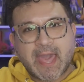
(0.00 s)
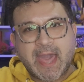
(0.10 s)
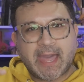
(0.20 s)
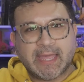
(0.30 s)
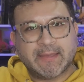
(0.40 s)

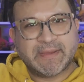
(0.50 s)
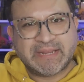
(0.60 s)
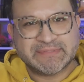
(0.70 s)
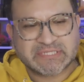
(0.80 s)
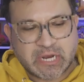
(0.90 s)
hi, my
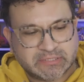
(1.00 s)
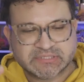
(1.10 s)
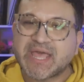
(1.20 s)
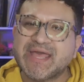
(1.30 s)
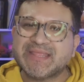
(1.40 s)
name is
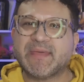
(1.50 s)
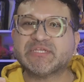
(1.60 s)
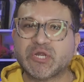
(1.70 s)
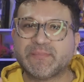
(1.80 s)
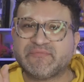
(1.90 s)
Carlos, then
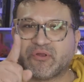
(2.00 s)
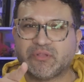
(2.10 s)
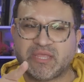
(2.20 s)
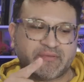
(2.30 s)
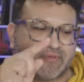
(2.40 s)
make sure before
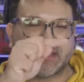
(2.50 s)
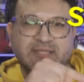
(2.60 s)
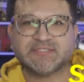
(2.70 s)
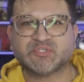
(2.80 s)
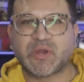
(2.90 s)
you leave, hit
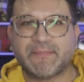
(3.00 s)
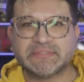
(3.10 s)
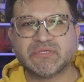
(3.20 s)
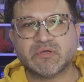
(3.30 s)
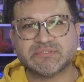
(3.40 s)
that subscribe
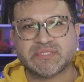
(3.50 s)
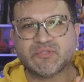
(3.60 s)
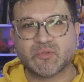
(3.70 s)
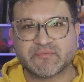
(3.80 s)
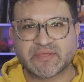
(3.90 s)
button, also hit
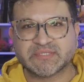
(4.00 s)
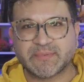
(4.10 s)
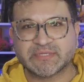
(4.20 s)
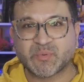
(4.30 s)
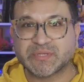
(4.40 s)
the
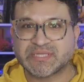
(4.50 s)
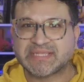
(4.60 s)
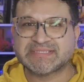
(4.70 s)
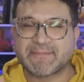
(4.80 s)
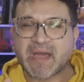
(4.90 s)
notification bell as well, so
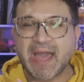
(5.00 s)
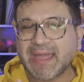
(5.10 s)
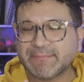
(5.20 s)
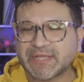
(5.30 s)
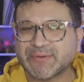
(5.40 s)
anytime
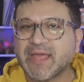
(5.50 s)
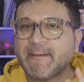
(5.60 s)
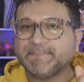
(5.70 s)
I upload